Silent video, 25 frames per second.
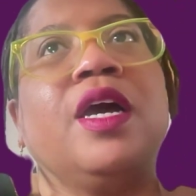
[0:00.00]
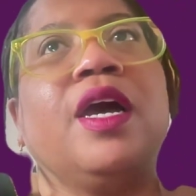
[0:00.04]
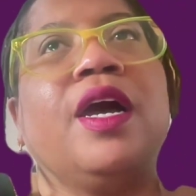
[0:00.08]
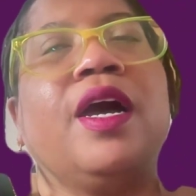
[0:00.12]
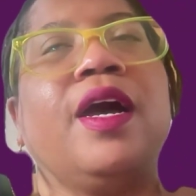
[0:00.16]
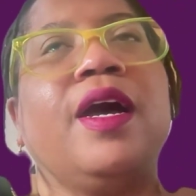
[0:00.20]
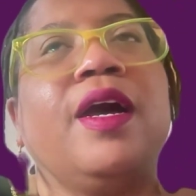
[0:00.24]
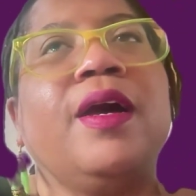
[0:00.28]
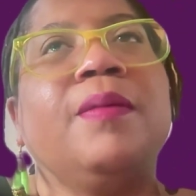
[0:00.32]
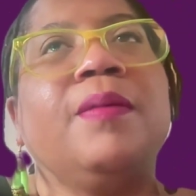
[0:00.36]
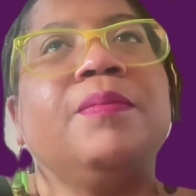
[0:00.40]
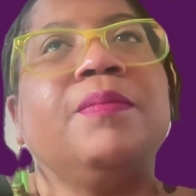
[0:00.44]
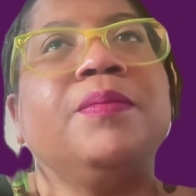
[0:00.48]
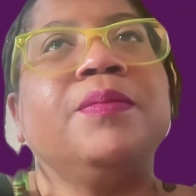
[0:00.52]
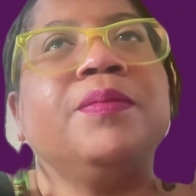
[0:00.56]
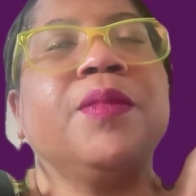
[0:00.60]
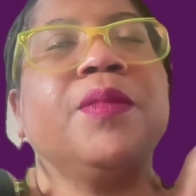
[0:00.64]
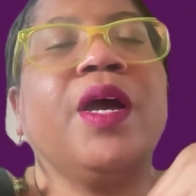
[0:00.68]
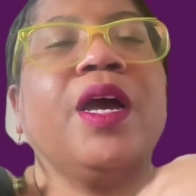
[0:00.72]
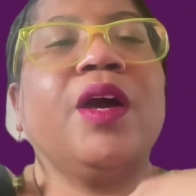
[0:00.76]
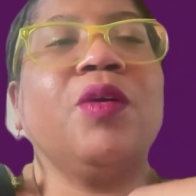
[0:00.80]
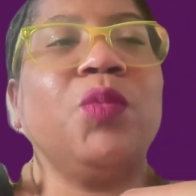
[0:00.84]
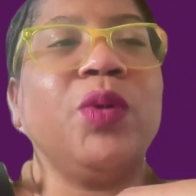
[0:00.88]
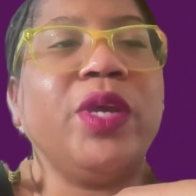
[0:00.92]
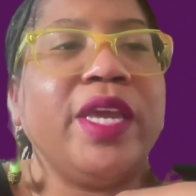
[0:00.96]

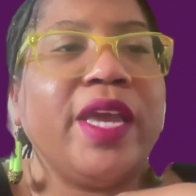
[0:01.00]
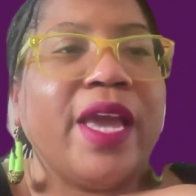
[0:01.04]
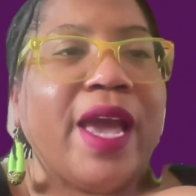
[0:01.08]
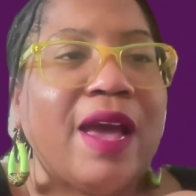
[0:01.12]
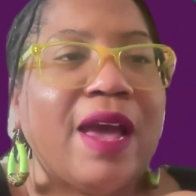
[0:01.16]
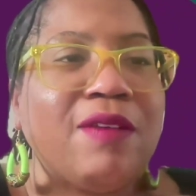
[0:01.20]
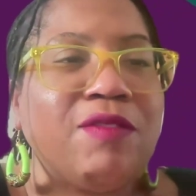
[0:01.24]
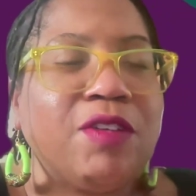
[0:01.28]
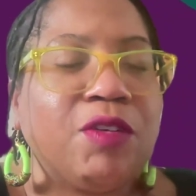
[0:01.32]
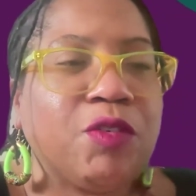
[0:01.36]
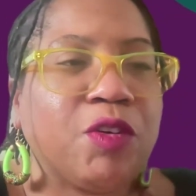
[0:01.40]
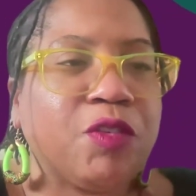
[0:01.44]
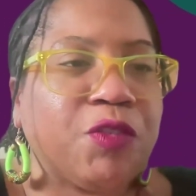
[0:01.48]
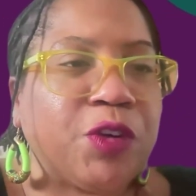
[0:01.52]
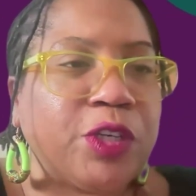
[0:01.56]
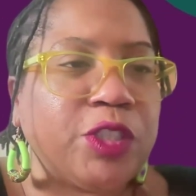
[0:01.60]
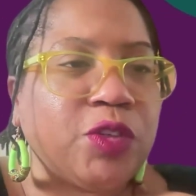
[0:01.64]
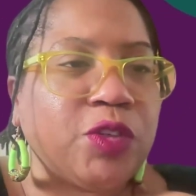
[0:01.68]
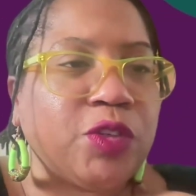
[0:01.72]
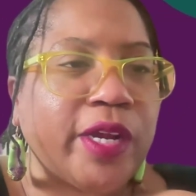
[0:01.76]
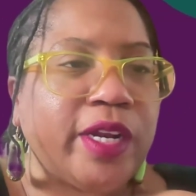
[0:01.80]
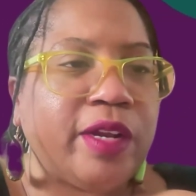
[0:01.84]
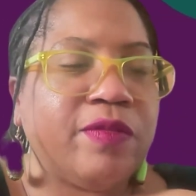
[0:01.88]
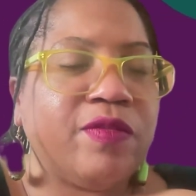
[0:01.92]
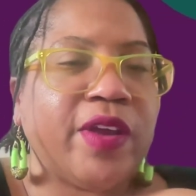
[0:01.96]
We have a
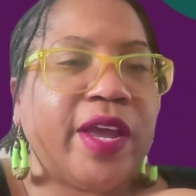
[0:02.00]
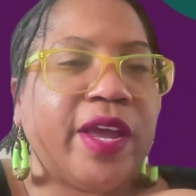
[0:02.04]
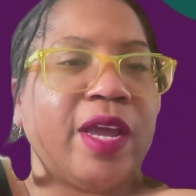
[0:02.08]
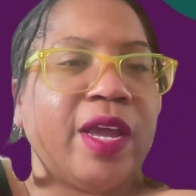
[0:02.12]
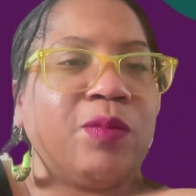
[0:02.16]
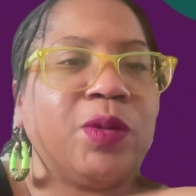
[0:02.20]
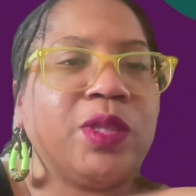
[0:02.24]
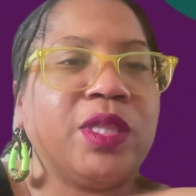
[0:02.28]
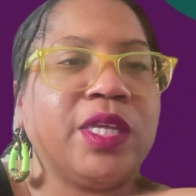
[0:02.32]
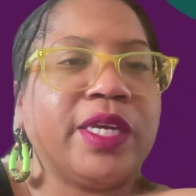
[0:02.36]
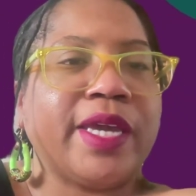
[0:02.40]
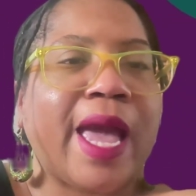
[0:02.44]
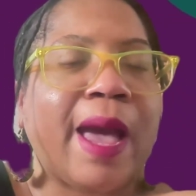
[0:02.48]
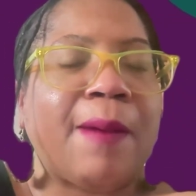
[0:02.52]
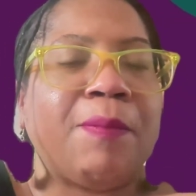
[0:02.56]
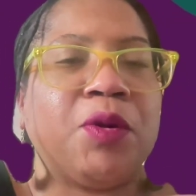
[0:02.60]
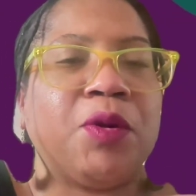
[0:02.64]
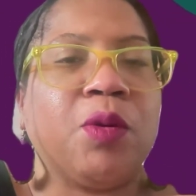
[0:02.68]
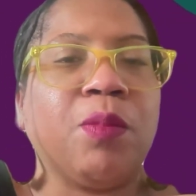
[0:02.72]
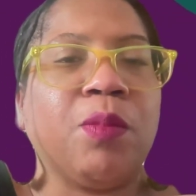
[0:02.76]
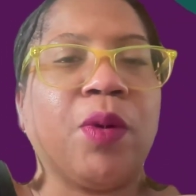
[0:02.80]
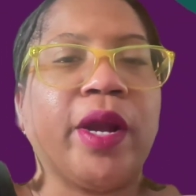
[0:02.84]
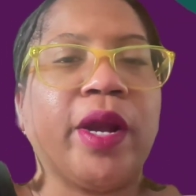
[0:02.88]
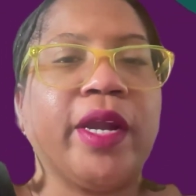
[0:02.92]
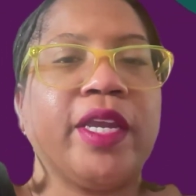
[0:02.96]
refrigerated van with the
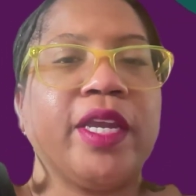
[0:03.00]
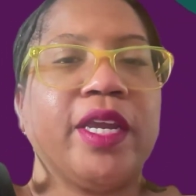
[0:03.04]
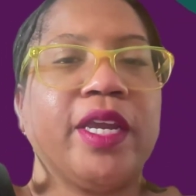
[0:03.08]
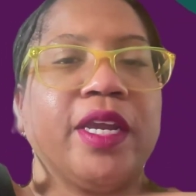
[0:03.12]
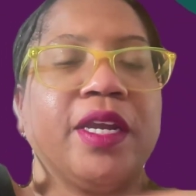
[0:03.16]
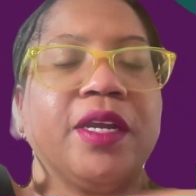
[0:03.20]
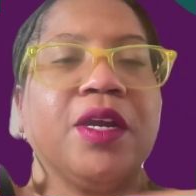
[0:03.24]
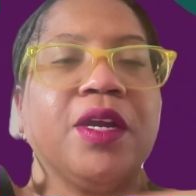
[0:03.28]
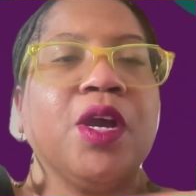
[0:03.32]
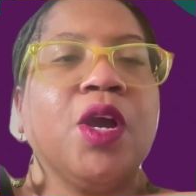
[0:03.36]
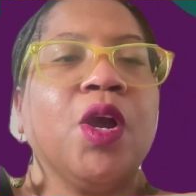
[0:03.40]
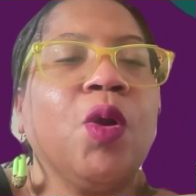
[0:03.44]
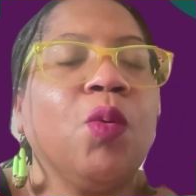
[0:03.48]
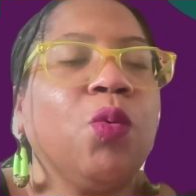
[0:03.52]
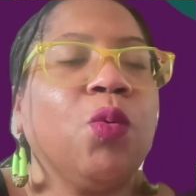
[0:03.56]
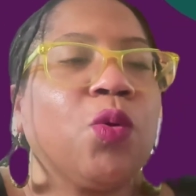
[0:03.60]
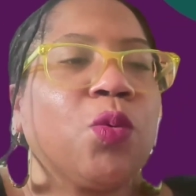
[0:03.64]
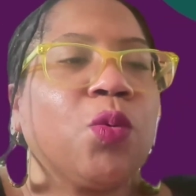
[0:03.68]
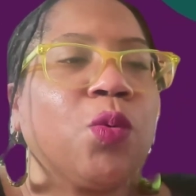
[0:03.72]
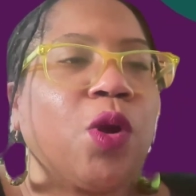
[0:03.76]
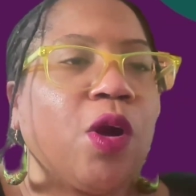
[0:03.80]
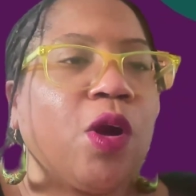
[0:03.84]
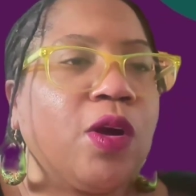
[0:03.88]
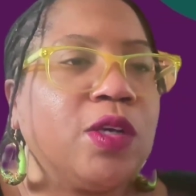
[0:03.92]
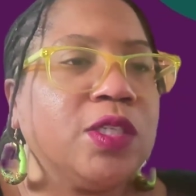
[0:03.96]
Capital Market
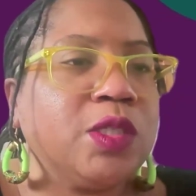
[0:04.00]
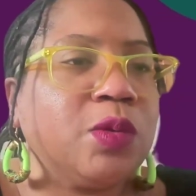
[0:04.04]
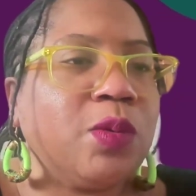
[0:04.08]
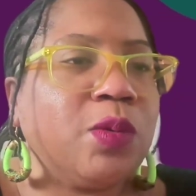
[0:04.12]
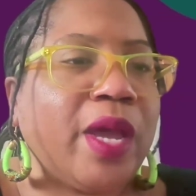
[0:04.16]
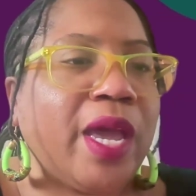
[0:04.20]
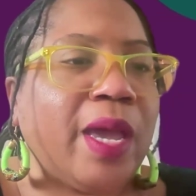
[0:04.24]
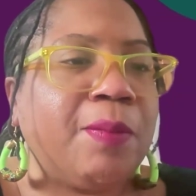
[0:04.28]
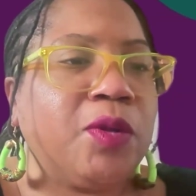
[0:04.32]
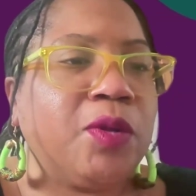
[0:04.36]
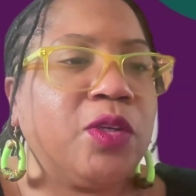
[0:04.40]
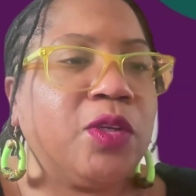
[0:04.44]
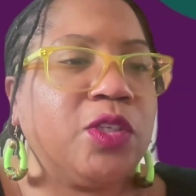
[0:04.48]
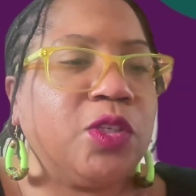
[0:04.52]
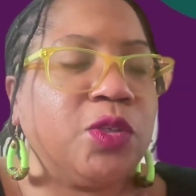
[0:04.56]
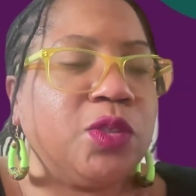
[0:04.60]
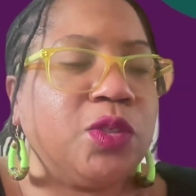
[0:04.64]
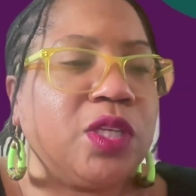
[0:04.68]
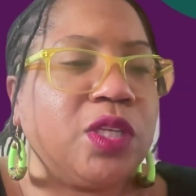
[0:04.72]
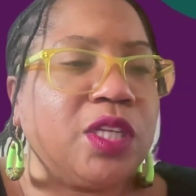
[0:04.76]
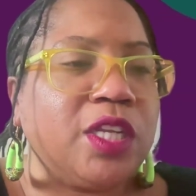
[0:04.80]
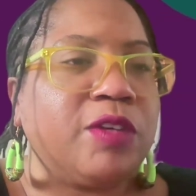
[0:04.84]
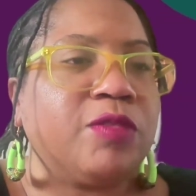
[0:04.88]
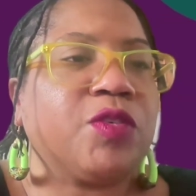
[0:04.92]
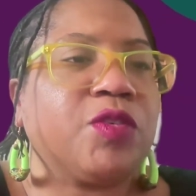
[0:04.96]
where we're also able to do
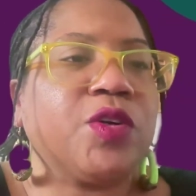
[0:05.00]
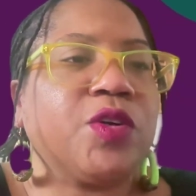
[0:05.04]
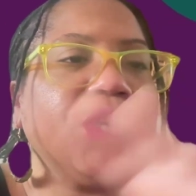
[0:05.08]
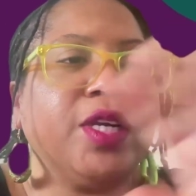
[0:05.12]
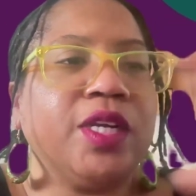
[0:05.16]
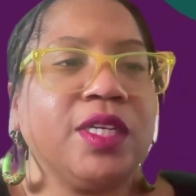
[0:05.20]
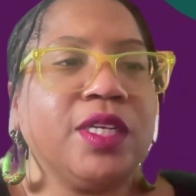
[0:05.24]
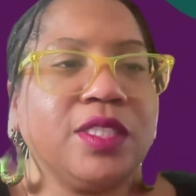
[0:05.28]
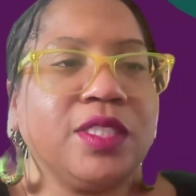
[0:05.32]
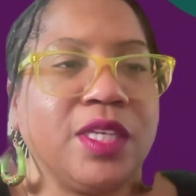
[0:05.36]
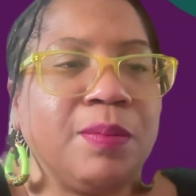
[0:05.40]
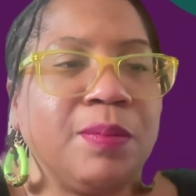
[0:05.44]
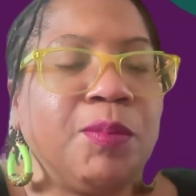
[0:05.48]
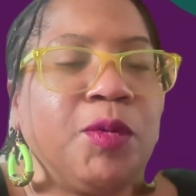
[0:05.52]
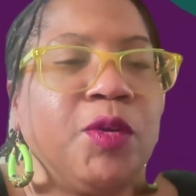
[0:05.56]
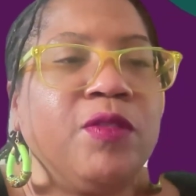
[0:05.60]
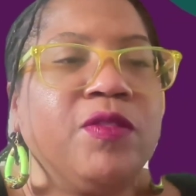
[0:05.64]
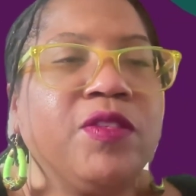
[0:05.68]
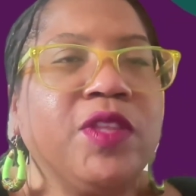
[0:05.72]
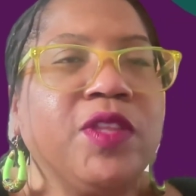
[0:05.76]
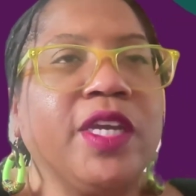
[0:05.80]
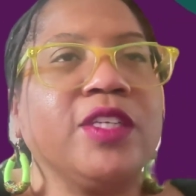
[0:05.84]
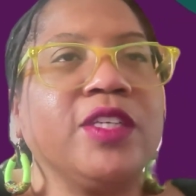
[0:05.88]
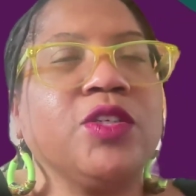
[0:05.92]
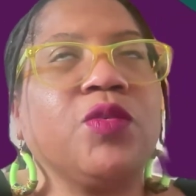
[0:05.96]
deliveries and
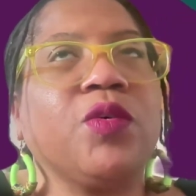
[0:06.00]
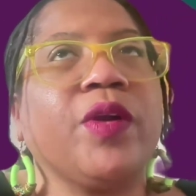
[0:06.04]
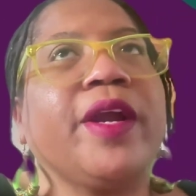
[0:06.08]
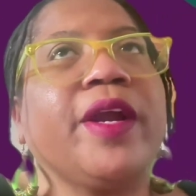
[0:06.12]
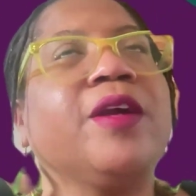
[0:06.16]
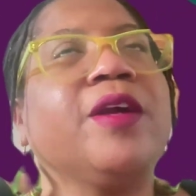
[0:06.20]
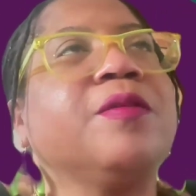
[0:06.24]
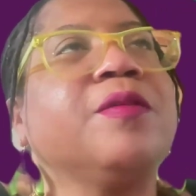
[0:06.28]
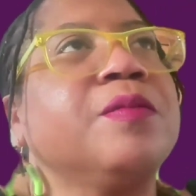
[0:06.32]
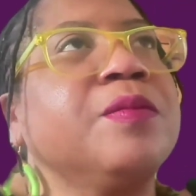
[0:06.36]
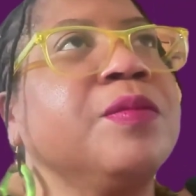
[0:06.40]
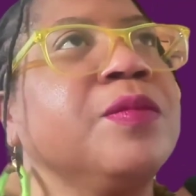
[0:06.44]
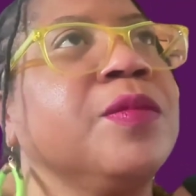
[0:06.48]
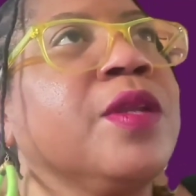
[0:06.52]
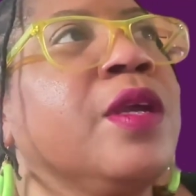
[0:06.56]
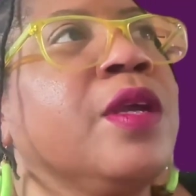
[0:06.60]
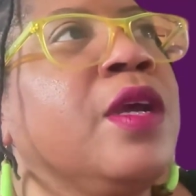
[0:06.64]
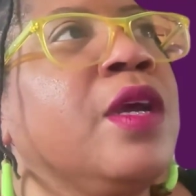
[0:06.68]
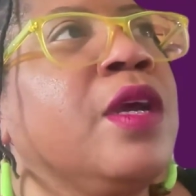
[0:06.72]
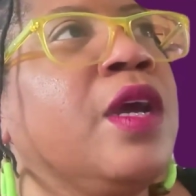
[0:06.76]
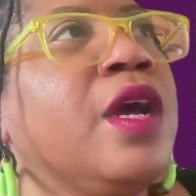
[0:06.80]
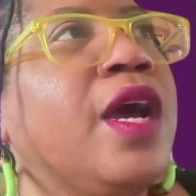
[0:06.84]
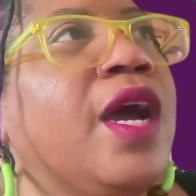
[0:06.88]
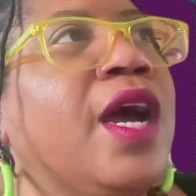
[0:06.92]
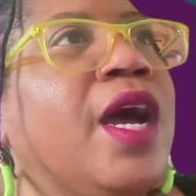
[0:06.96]
move things around
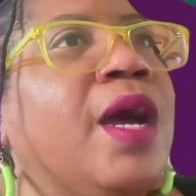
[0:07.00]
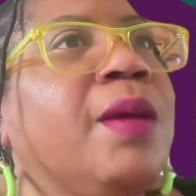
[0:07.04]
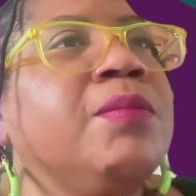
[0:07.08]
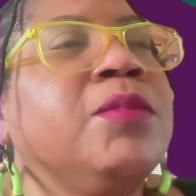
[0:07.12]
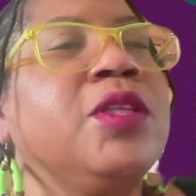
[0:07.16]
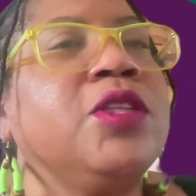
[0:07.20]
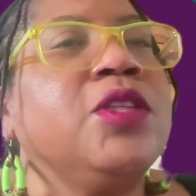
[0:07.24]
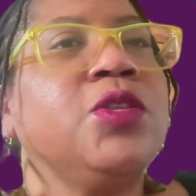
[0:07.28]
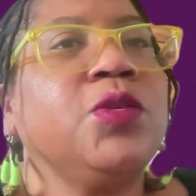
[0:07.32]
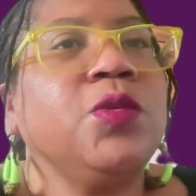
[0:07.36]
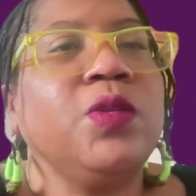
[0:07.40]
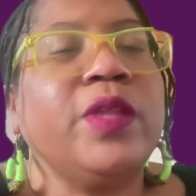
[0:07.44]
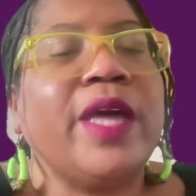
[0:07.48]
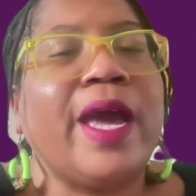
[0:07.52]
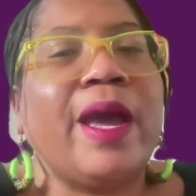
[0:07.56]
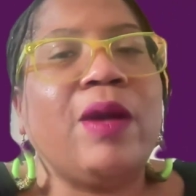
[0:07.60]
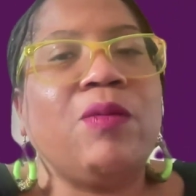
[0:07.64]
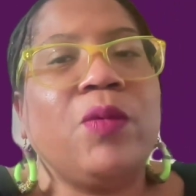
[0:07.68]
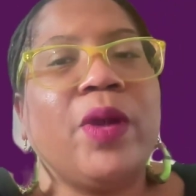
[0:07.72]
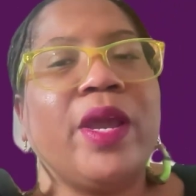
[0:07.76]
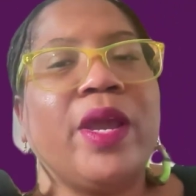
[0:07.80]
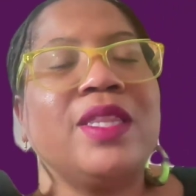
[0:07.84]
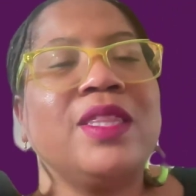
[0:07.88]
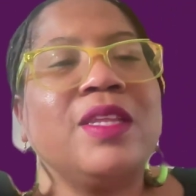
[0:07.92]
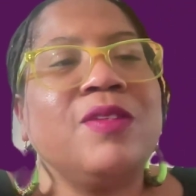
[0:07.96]
through that way.